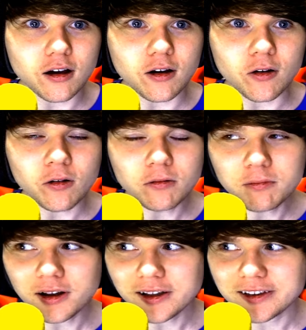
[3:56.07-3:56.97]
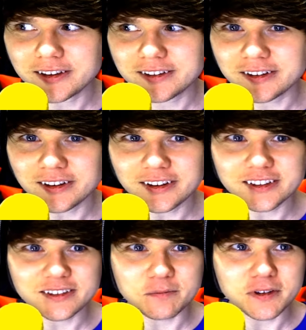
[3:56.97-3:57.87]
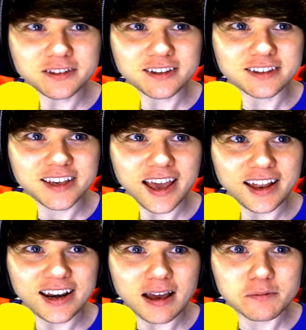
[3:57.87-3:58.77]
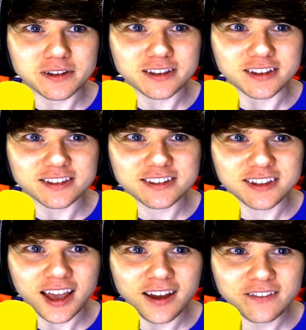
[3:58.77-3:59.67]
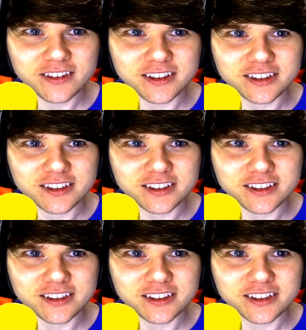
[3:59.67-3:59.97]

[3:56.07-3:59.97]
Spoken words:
Oh my goodness, Mrs. CATNAP is a savage,